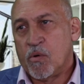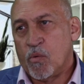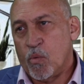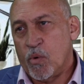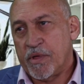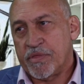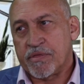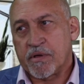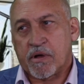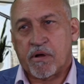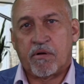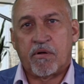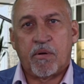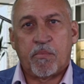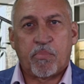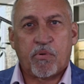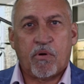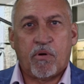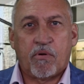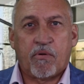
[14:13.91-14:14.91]
with the
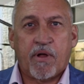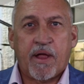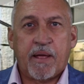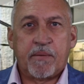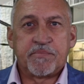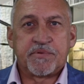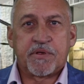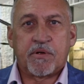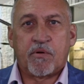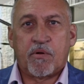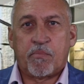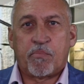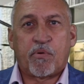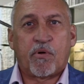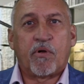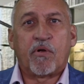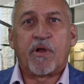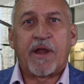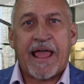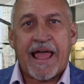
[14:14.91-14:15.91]
current programs or
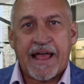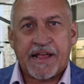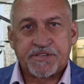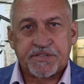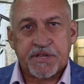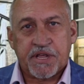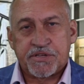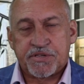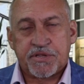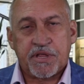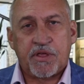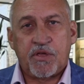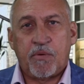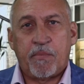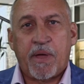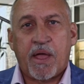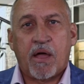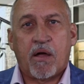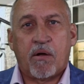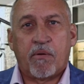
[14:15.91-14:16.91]
current assets that
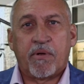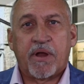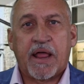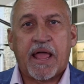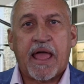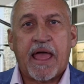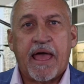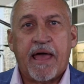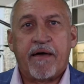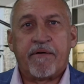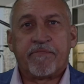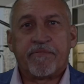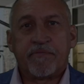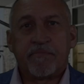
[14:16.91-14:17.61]
you may already have.